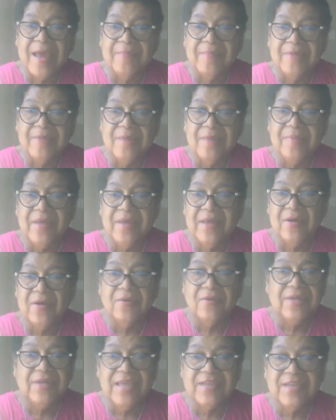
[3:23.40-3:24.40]
number
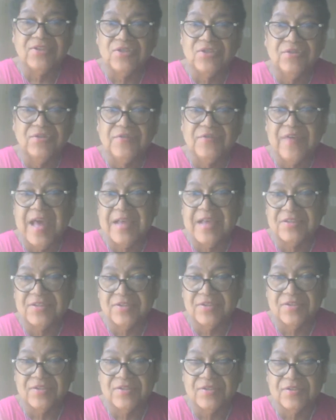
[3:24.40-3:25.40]
only has 2
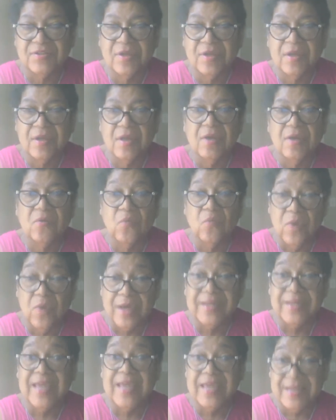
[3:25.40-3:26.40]
divisors,
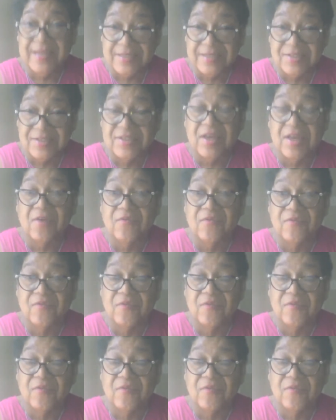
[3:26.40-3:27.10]
1 and itself.